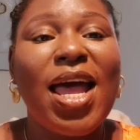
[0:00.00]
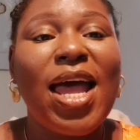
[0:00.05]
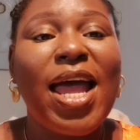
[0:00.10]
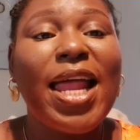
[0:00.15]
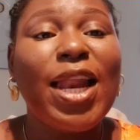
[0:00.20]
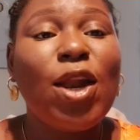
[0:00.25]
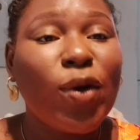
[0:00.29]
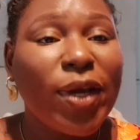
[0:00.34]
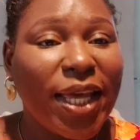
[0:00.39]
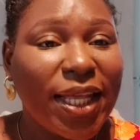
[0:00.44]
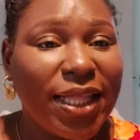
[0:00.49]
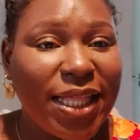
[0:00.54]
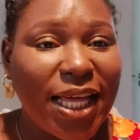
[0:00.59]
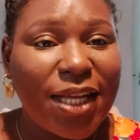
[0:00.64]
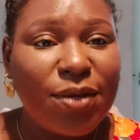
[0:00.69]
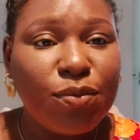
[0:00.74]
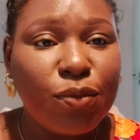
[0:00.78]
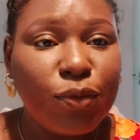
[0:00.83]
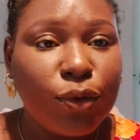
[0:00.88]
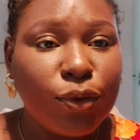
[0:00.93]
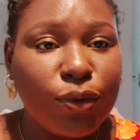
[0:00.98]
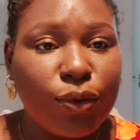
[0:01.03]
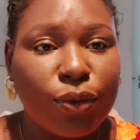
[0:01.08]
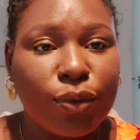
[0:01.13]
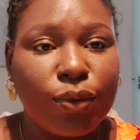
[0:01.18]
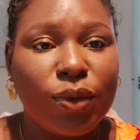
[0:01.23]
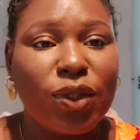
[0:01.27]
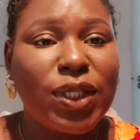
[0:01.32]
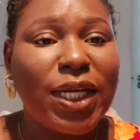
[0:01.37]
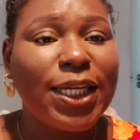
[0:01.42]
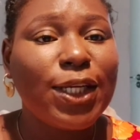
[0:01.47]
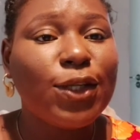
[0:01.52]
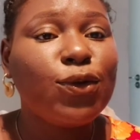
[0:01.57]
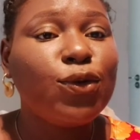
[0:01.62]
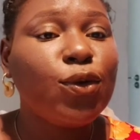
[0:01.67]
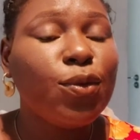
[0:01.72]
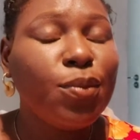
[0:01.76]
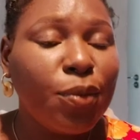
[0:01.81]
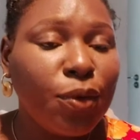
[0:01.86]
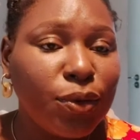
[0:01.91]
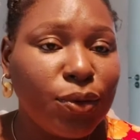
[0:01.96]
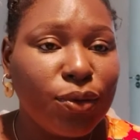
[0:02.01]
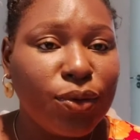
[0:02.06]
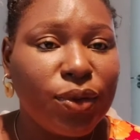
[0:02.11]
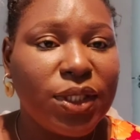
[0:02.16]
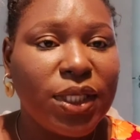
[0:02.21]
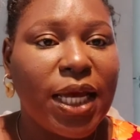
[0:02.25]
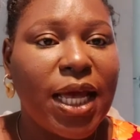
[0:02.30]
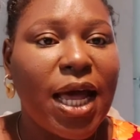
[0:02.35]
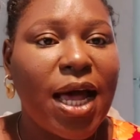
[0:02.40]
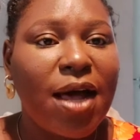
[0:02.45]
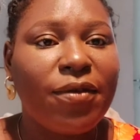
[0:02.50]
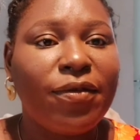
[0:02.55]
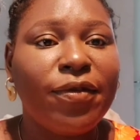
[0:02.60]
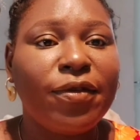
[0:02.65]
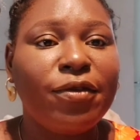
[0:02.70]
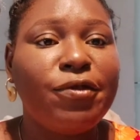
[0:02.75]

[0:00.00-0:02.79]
elongated module those are the two modules they have